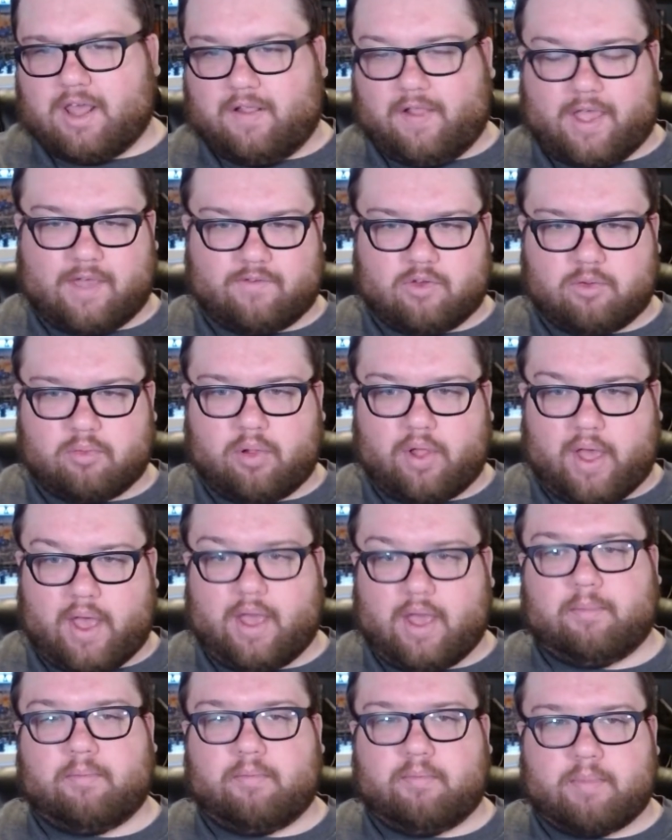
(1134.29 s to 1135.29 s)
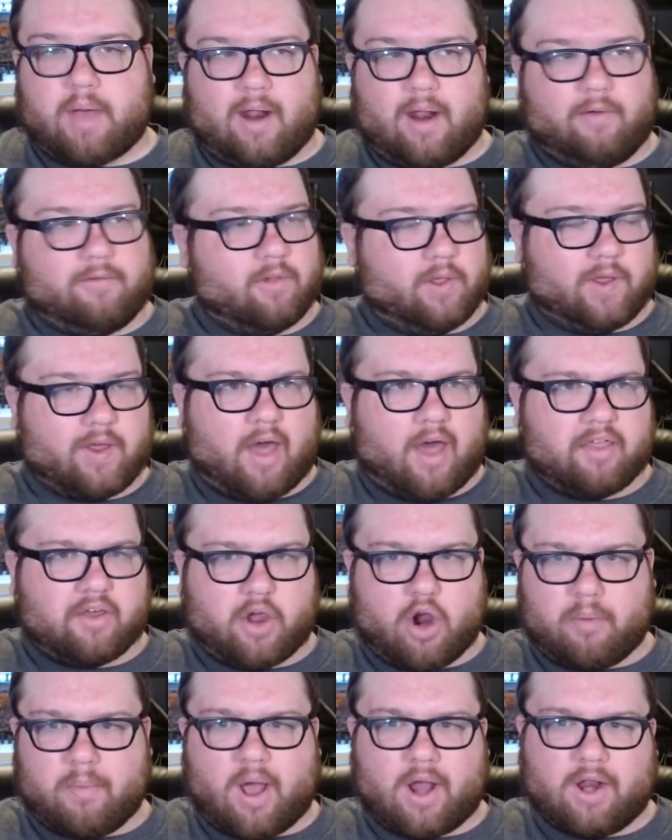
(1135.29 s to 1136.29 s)
like, if you play Battlefleet Gothic
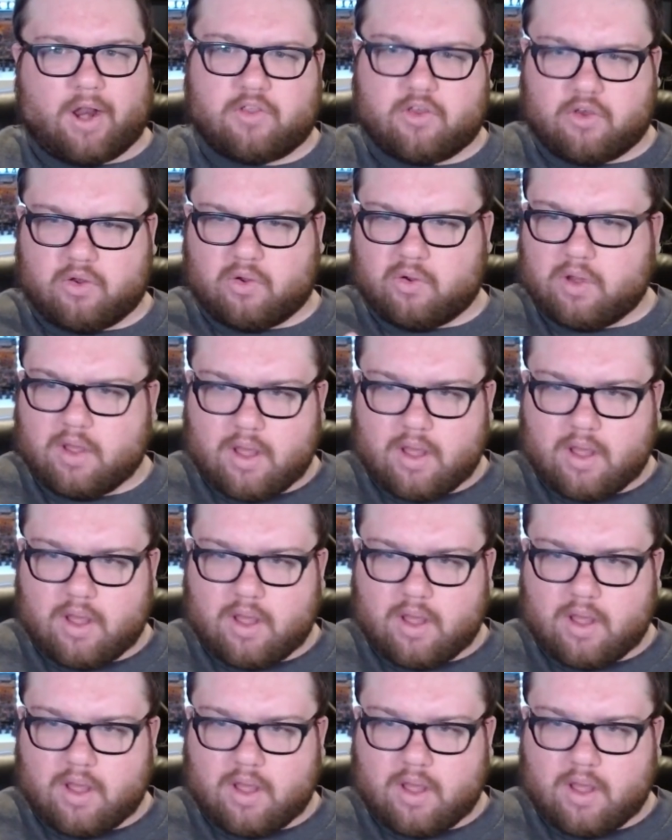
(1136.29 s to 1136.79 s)
Armada 2,